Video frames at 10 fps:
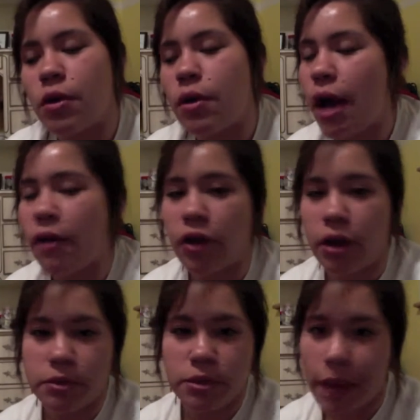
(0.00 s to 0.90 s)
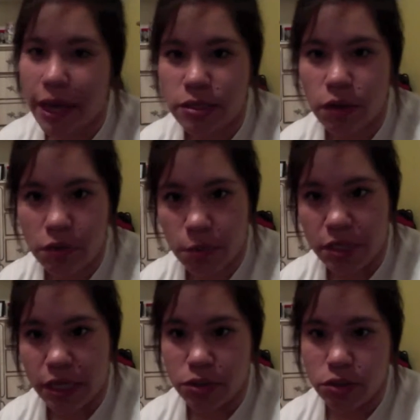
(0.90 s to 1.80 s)
how they're able to pass all of the
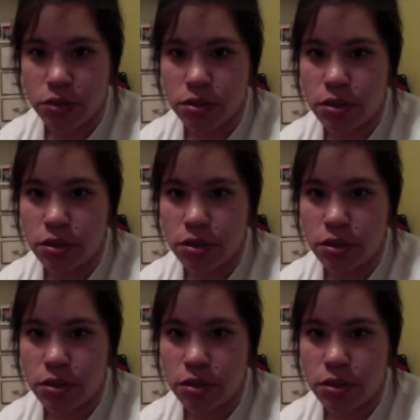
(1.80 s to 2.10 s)
potentials